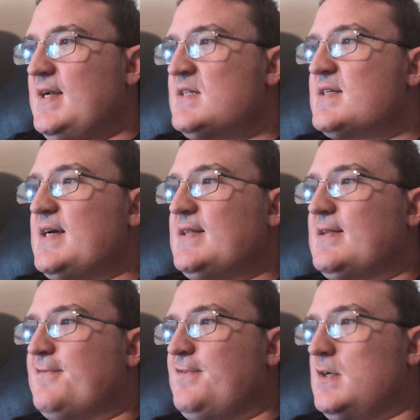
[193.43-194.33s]
is
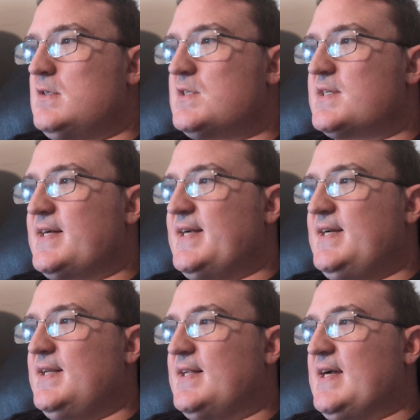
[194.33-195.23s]
that the first
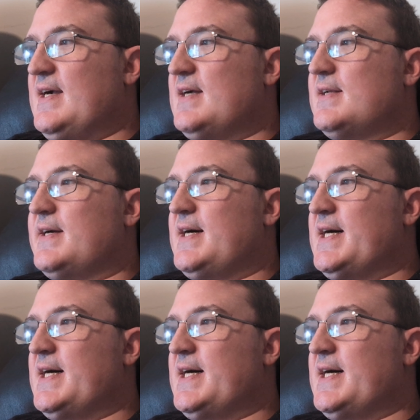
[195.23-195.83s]
thing that